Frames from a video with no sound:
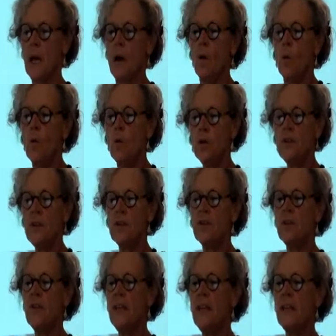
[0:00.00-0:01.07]
would
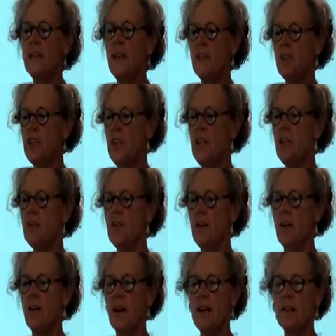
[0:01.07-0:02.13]
agree that children
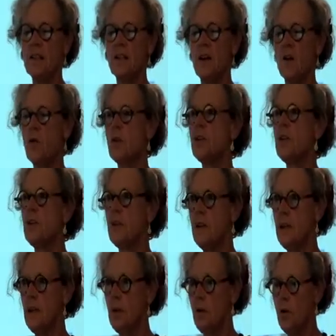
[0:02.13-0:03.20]
are
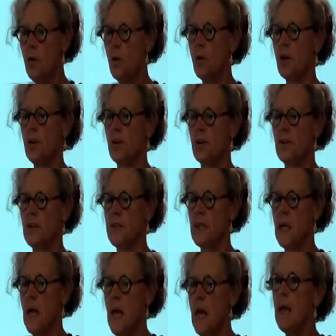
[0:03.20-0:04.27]
extraordinary learners.
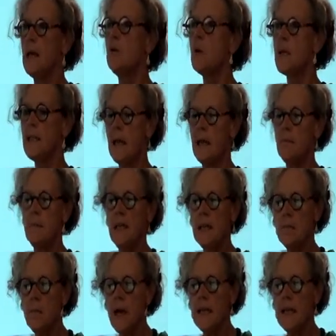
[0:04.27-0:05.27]
And what I mean by